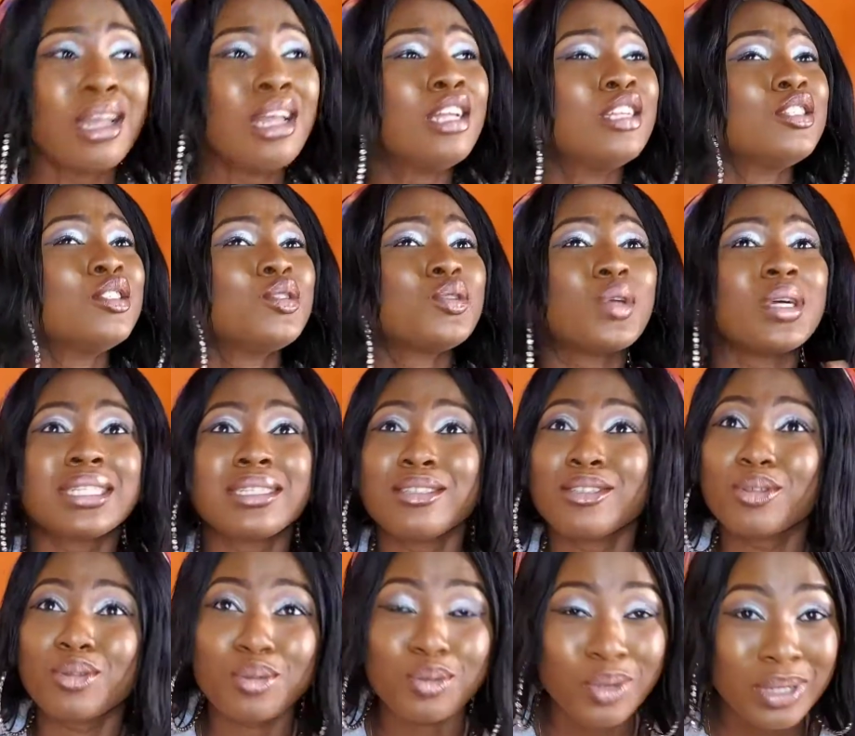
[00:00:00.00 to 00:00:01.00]
Nothing
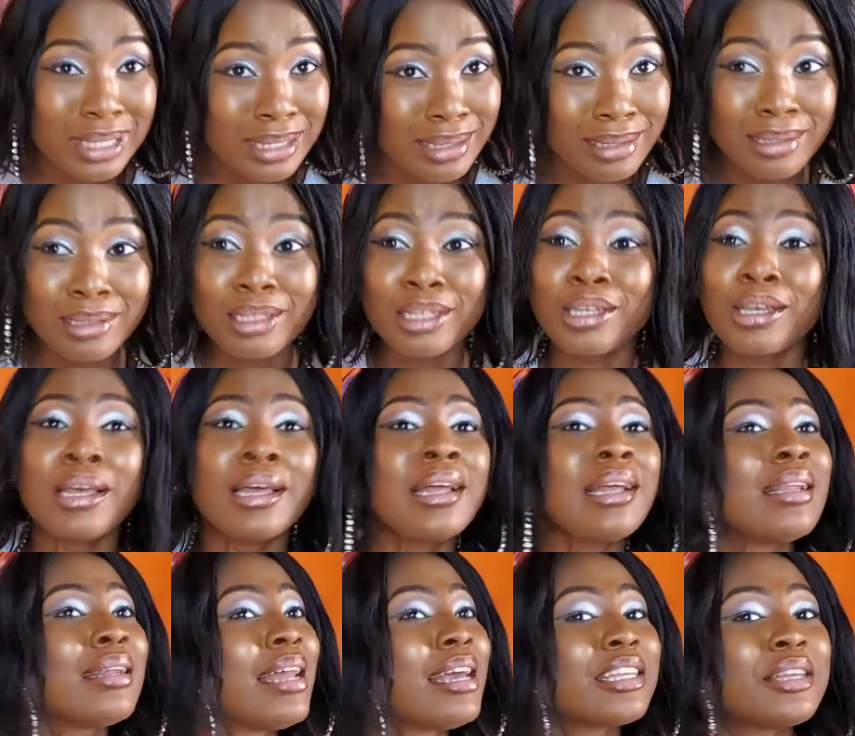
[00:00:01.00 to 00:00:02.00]
to nothing.
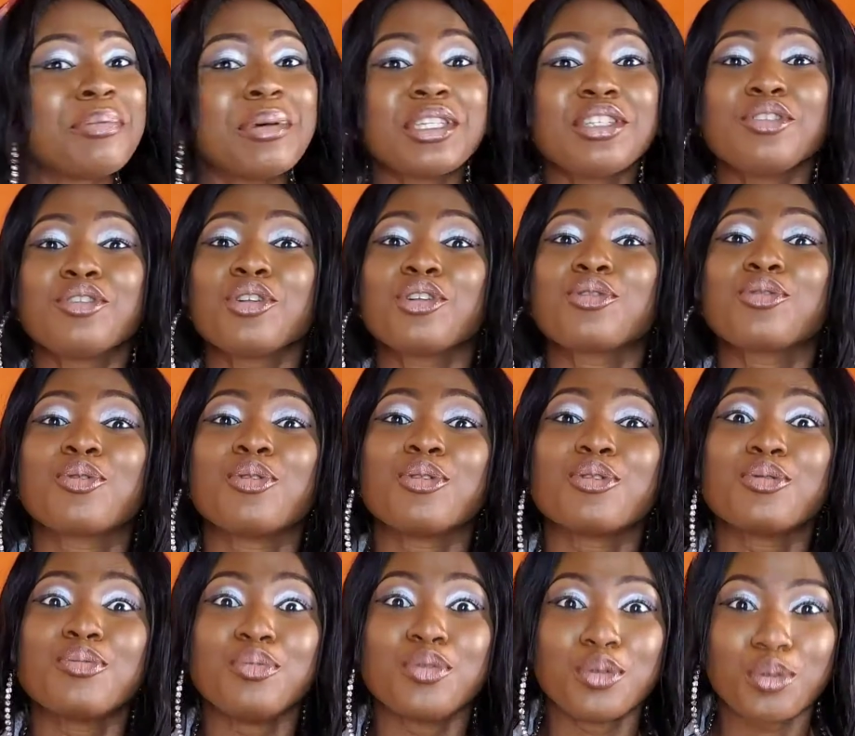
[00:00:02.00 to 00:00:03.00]
Like, the person just goes
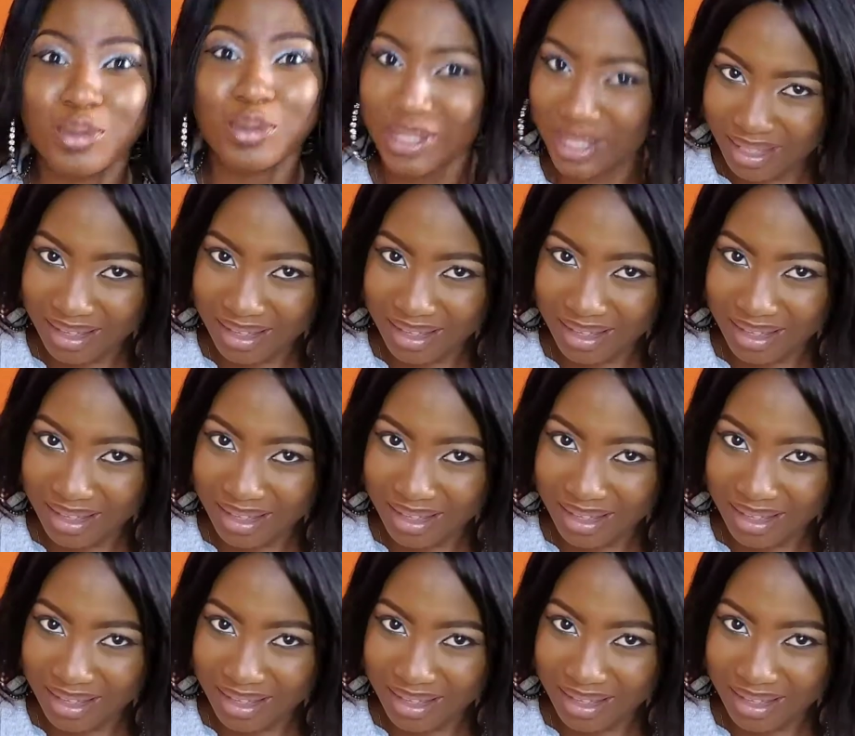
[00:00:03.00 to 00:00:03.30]
mute.